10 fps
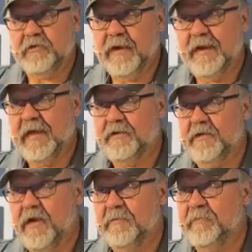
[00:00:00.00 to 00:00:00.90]
you're not
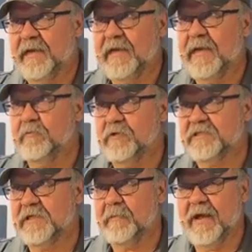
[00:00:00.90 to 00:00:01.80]
allowed to hunt big game with
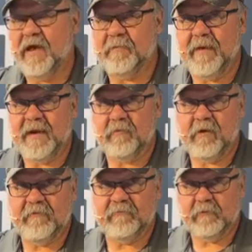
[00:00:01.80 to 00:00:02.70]
a semi-automatic
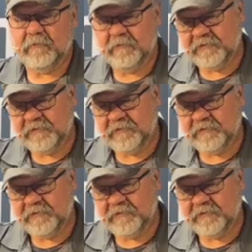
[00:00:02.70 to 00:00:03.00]
rifle.